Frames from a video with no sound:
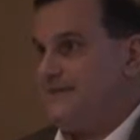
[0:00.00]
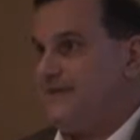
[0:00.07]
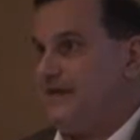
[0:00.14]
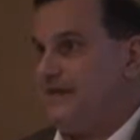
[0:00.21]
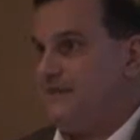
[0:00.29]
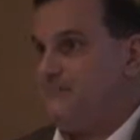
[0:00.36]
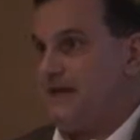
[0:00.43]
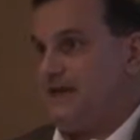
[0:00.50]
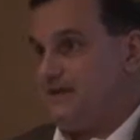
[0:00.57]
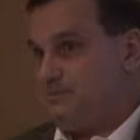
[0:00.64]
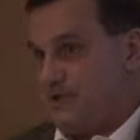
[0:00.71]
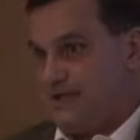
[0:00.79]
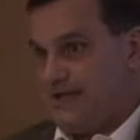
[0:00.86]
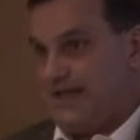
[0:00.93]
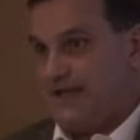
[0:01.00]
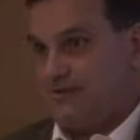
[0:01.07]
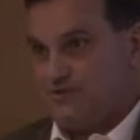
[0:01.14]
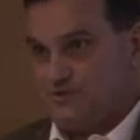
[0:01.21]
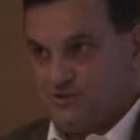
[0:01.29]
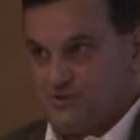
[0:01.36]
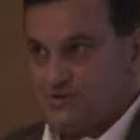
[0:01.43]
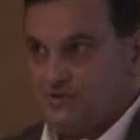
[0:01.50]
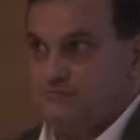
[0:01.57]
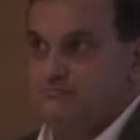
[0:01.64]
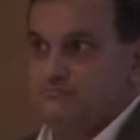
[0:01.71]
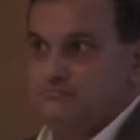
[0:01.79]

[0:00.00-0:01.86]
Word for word: and then make plans,